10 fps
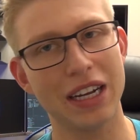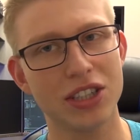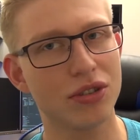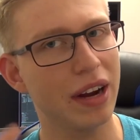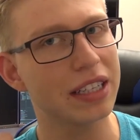
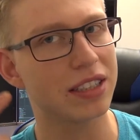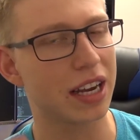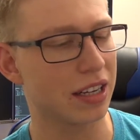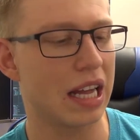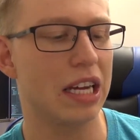It's a great
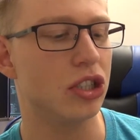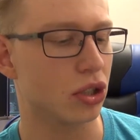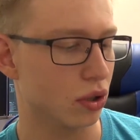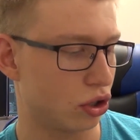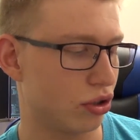
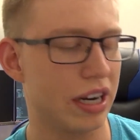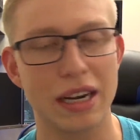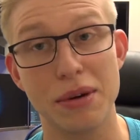psychological trick.